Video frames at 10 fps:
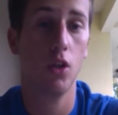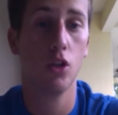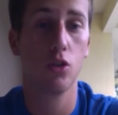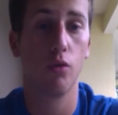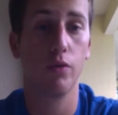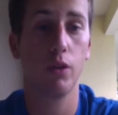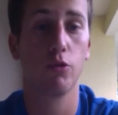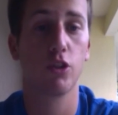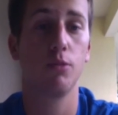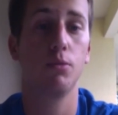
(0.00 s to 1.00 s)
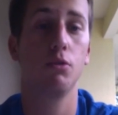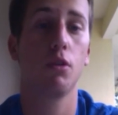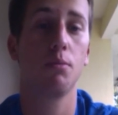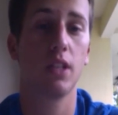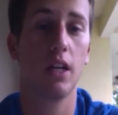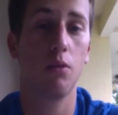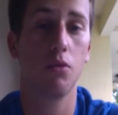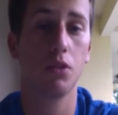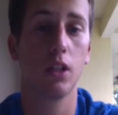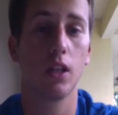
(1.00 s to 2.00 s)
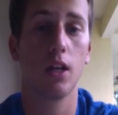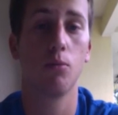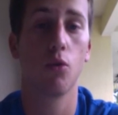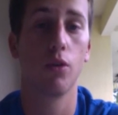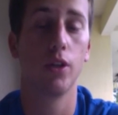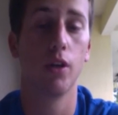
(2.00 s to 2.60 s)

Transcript: So hopefully when Rush Team 2 comes out, we'll see a lot more